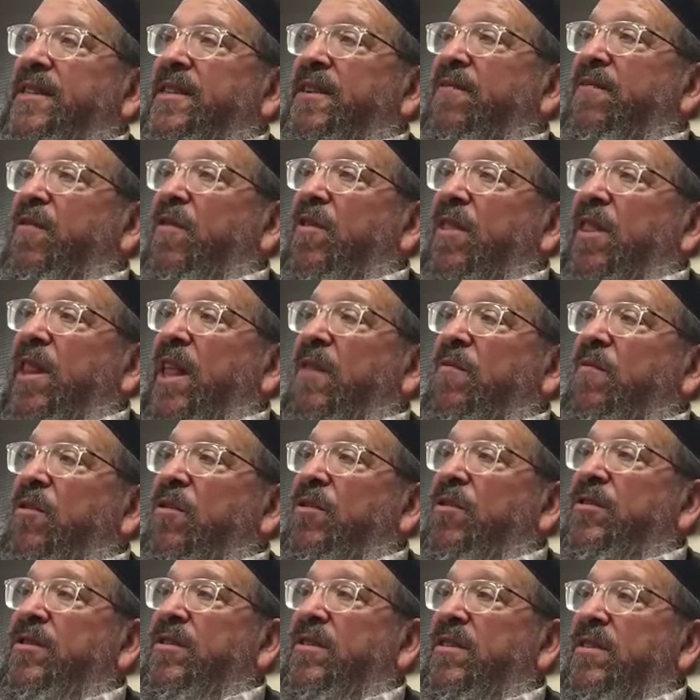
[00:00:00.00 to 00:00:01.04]
different
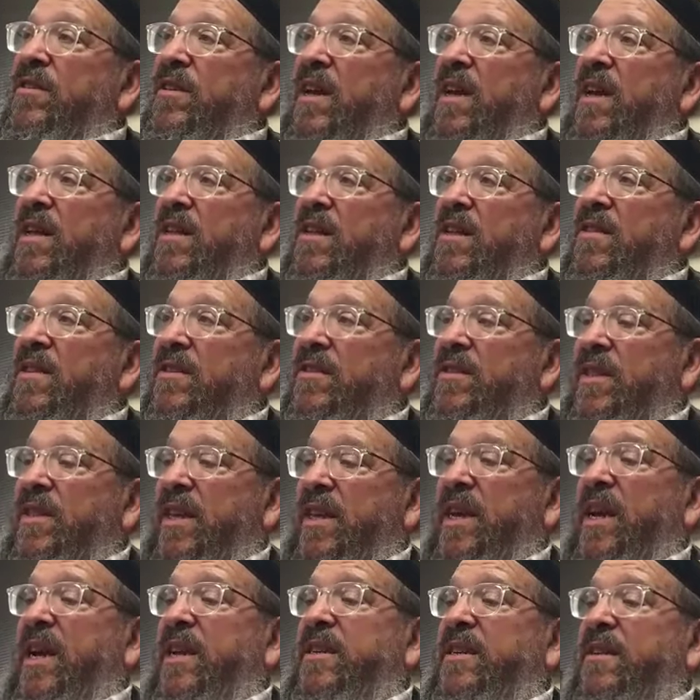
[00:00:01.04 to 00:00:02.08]
levels, this
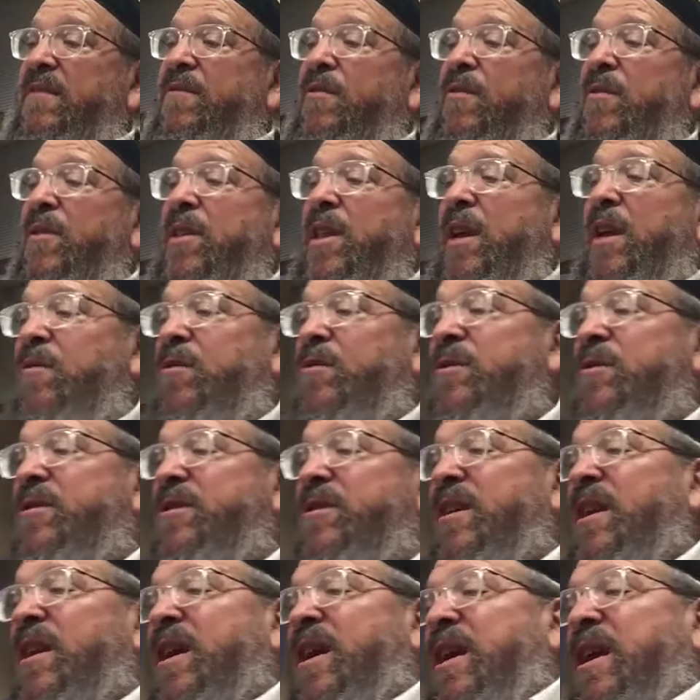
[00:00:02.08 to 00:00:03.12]
thing on different levels.
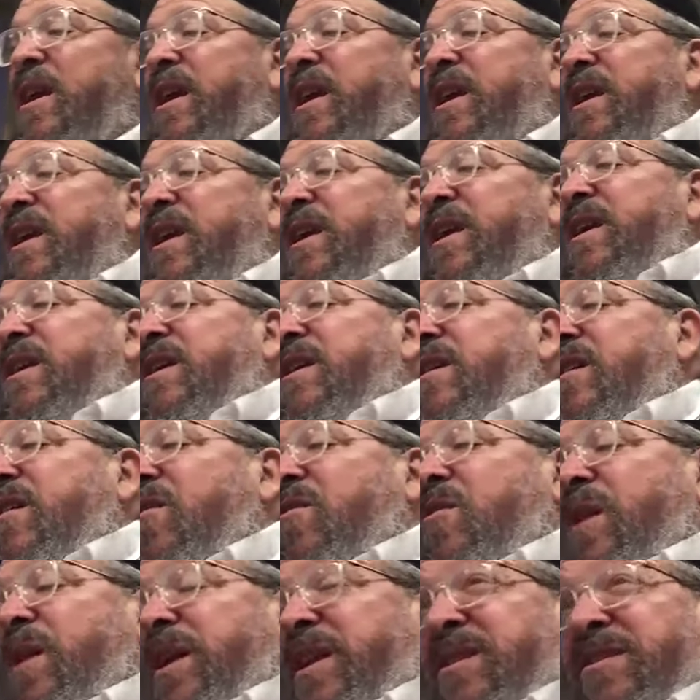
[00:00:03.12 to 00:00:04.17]

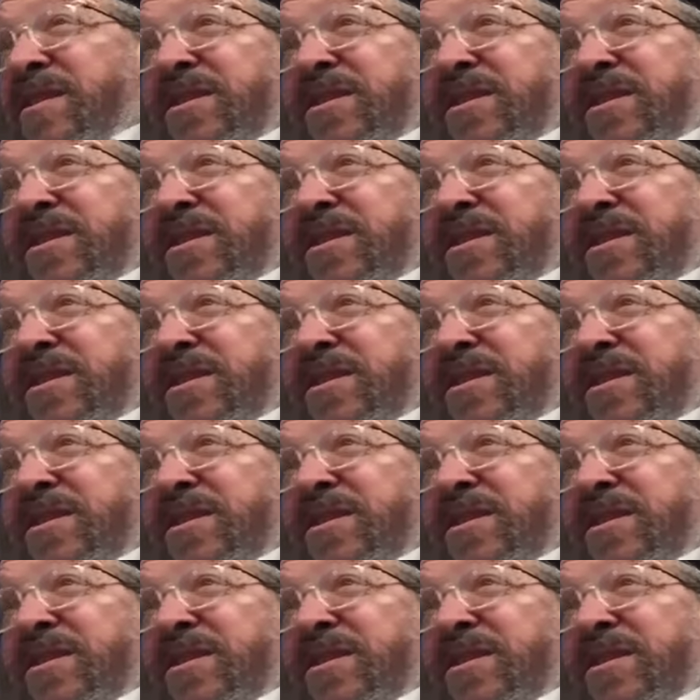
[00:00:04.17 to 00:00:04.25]
All right,